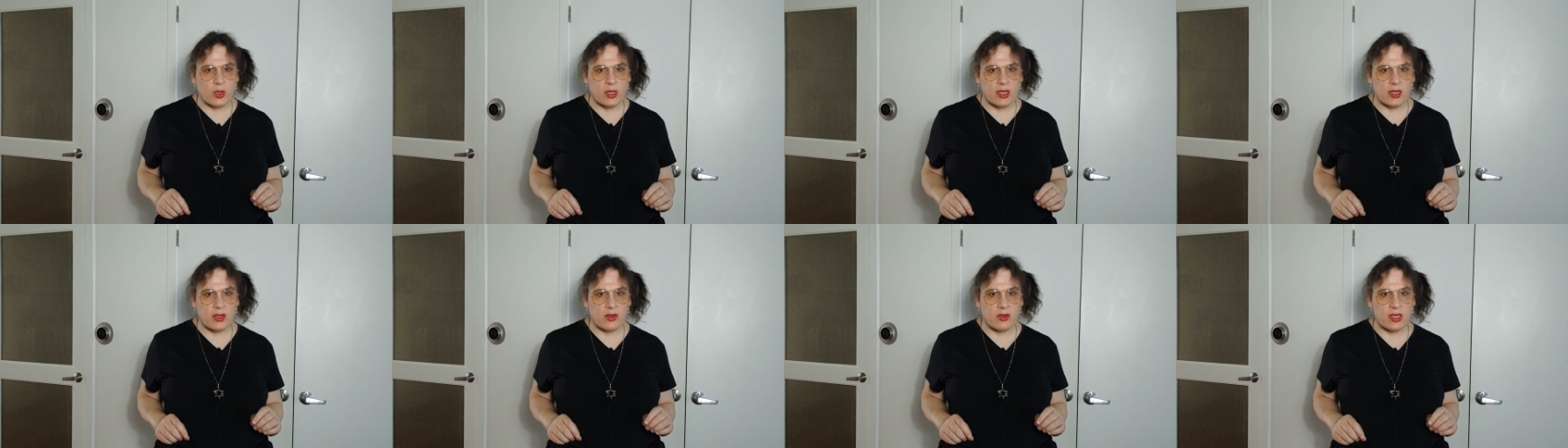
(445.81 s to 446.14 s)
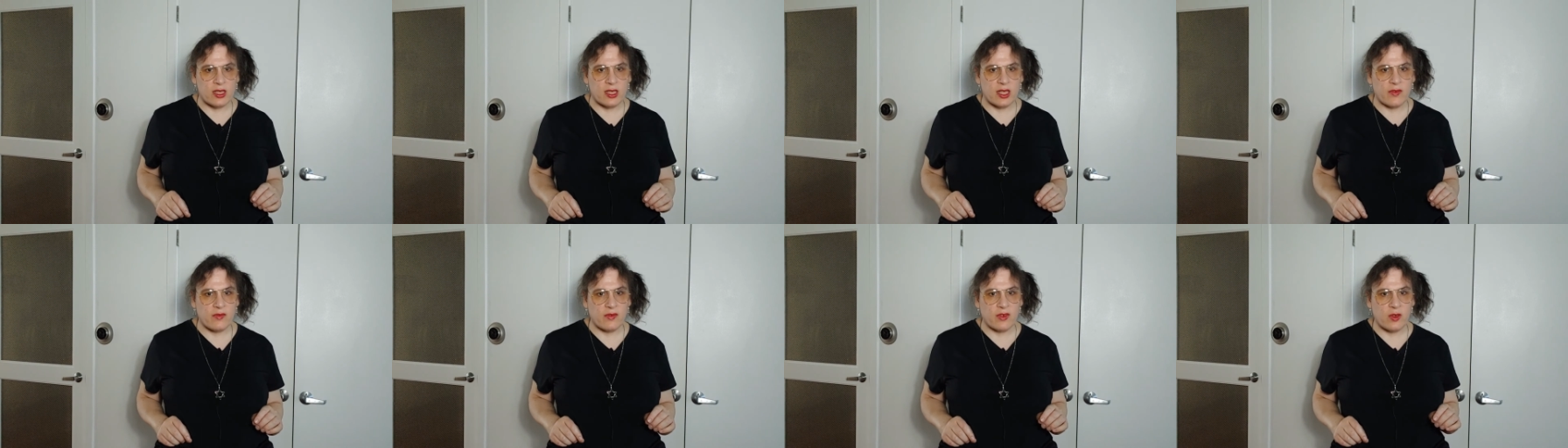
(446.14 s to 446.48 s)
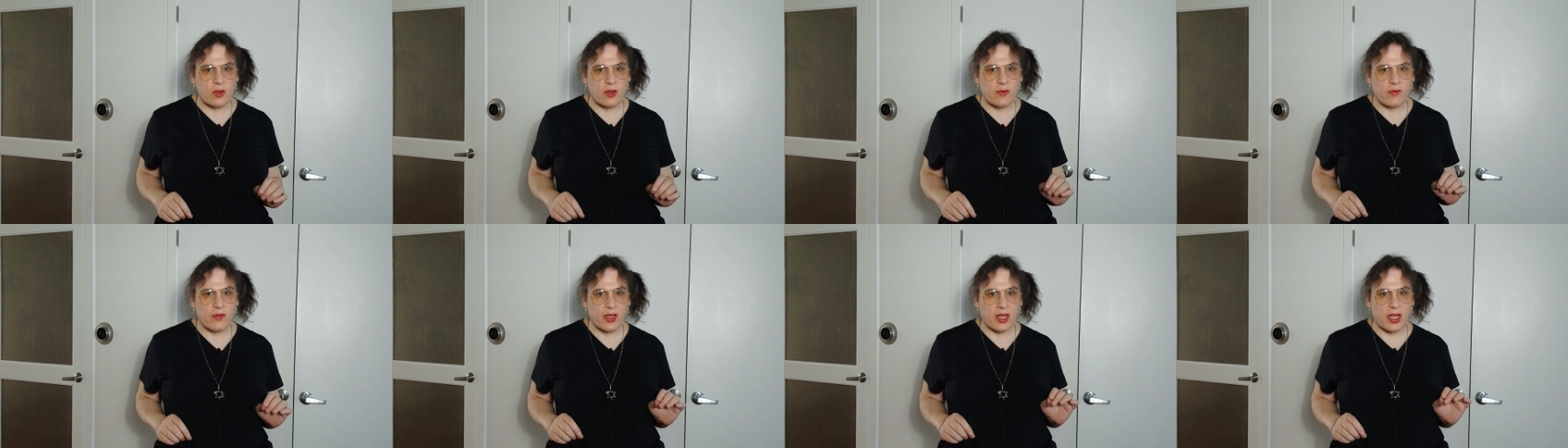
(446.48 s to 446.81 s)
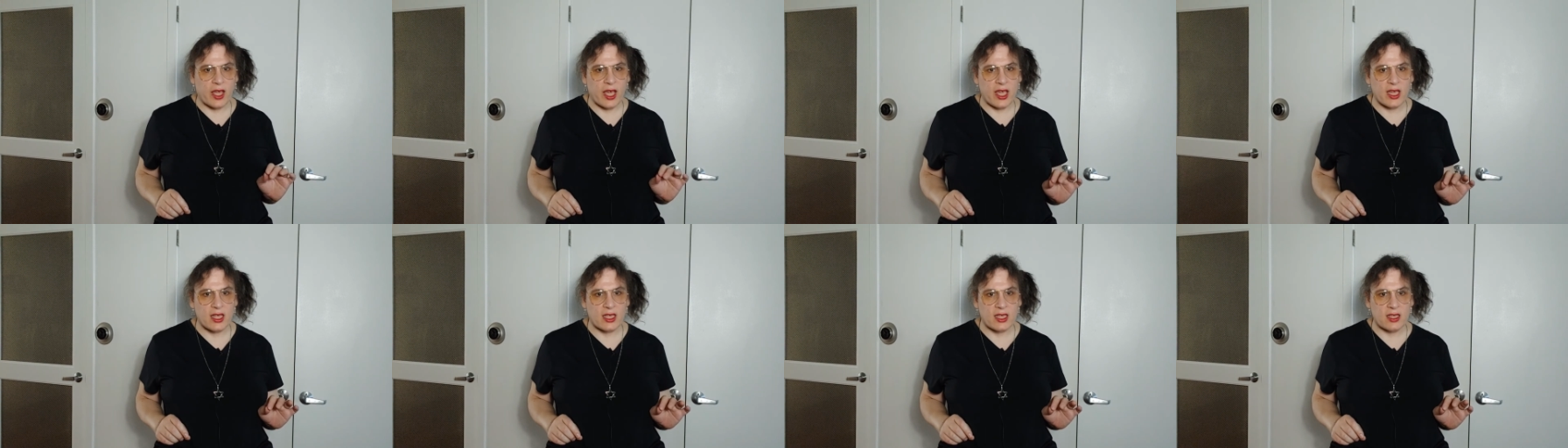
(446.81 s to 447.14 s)
as to receive
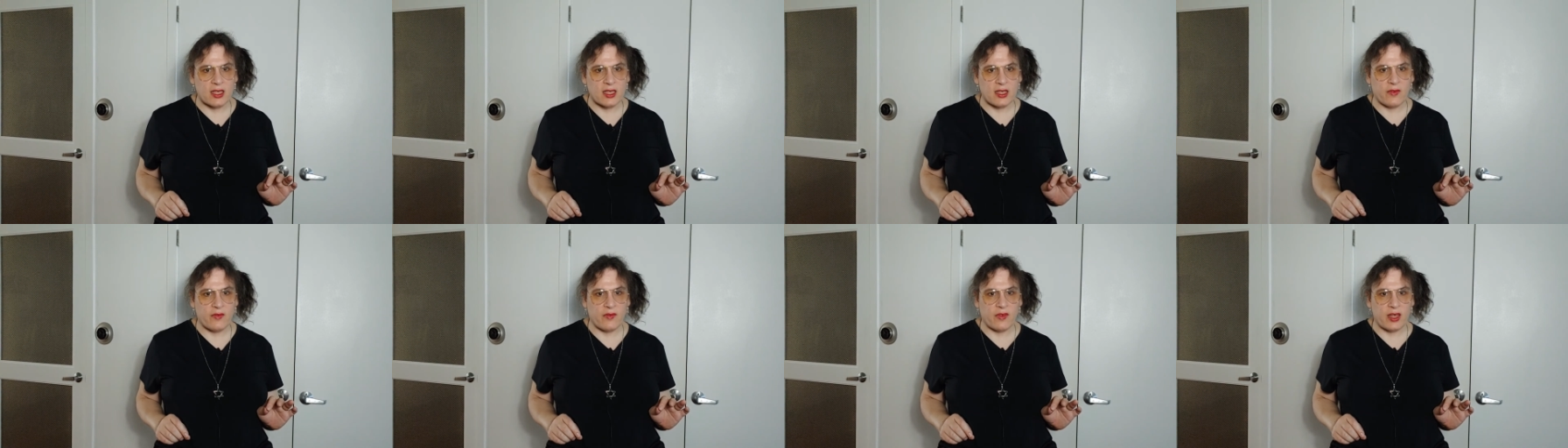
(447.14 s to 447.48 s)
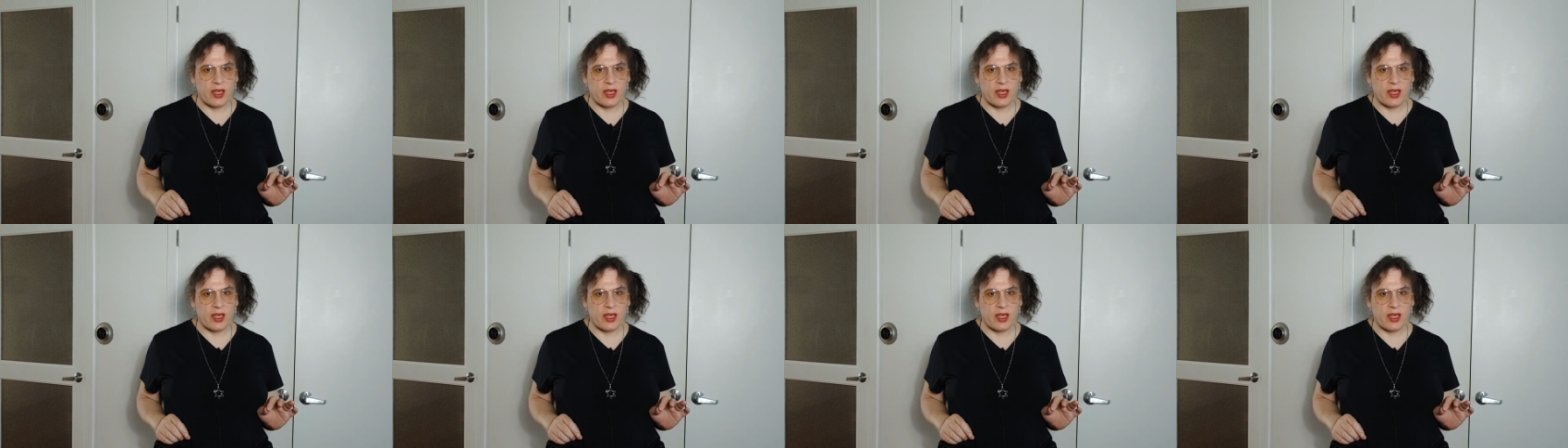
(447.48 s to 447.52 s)
notifications of